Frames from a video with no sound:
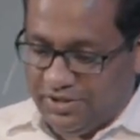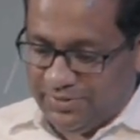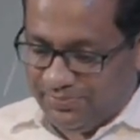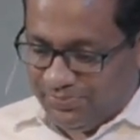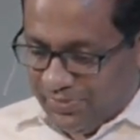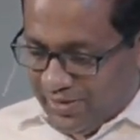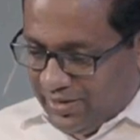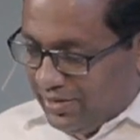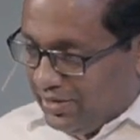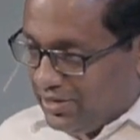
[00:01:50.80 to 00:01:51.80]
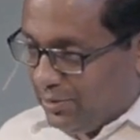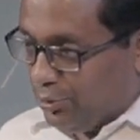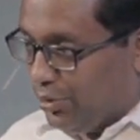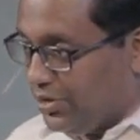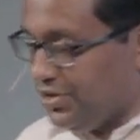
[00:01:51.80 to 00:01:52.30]
Someone once
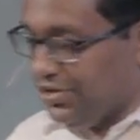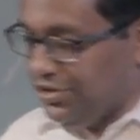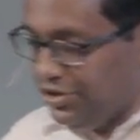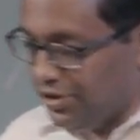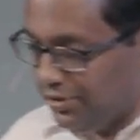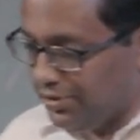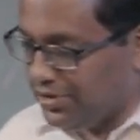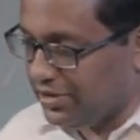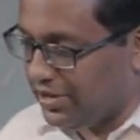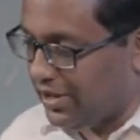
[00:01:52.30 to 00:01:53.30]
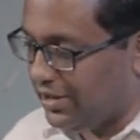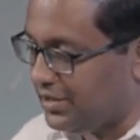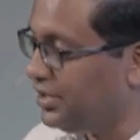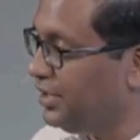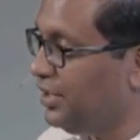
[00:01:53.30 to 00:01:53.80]
joked that I
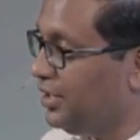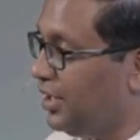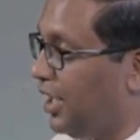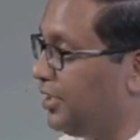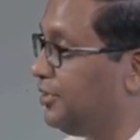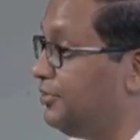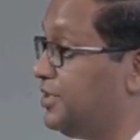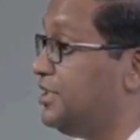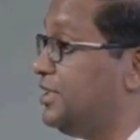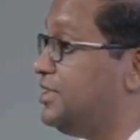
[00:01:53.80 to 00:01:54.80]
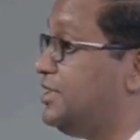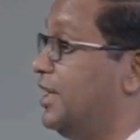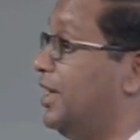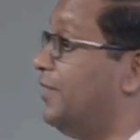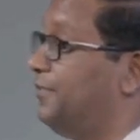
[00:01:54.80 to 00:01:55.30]
can resist everything
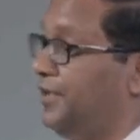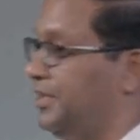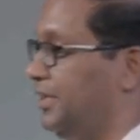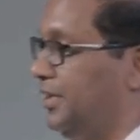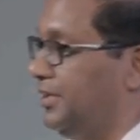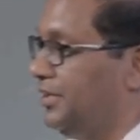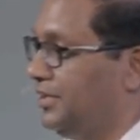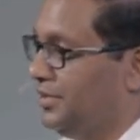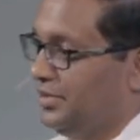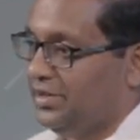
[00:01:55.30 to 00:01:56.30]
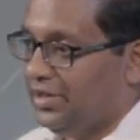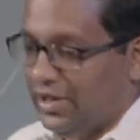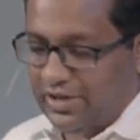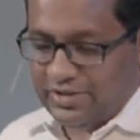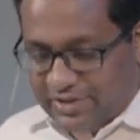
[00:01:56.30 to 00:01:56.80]
except
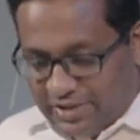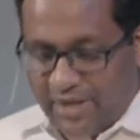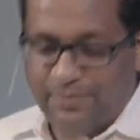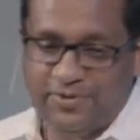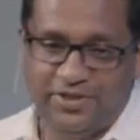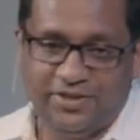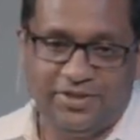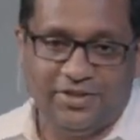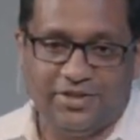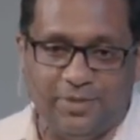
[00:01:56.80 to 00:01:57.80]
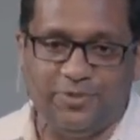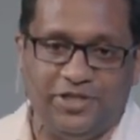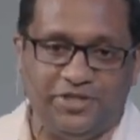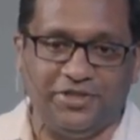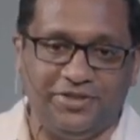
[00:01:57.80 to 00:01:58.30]
temptation.
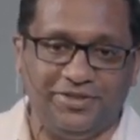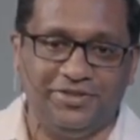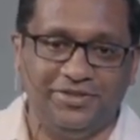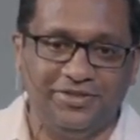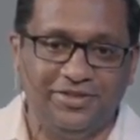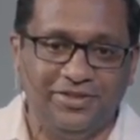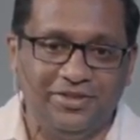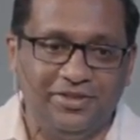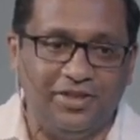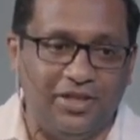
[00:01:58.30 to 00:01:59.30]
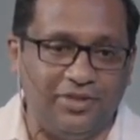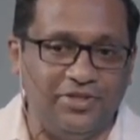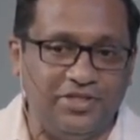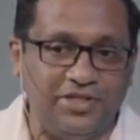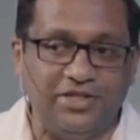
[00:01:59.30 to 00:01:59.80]
I can resist everything
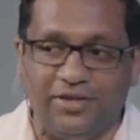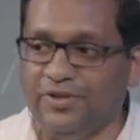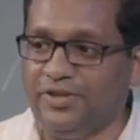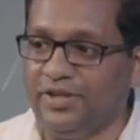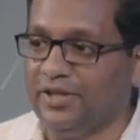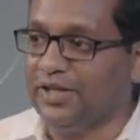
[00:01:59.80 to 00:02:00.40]
except